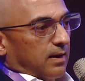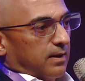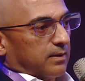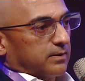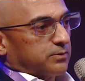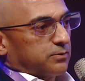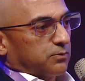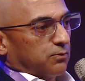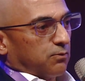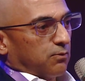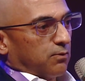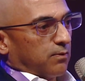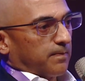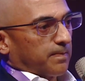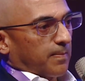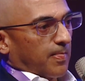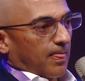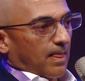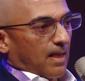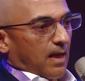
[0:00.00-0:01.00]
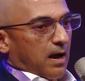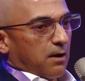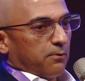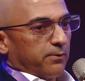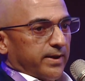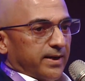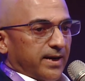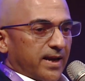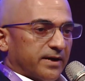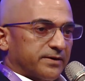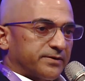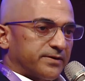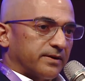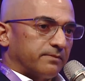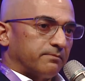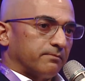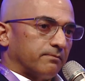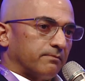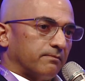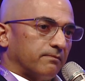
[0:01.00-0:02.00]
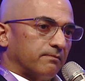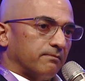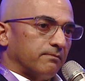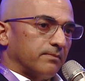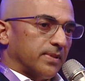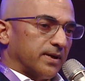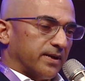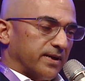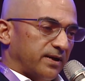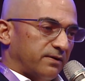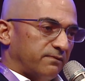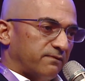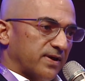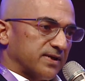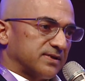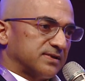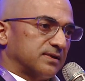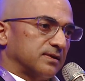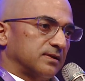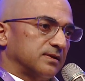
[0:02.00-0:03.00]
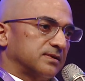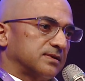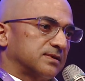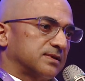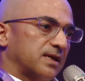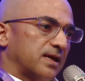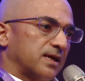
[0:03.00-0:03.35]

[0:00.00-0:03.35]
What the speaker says: So our electric marine vessels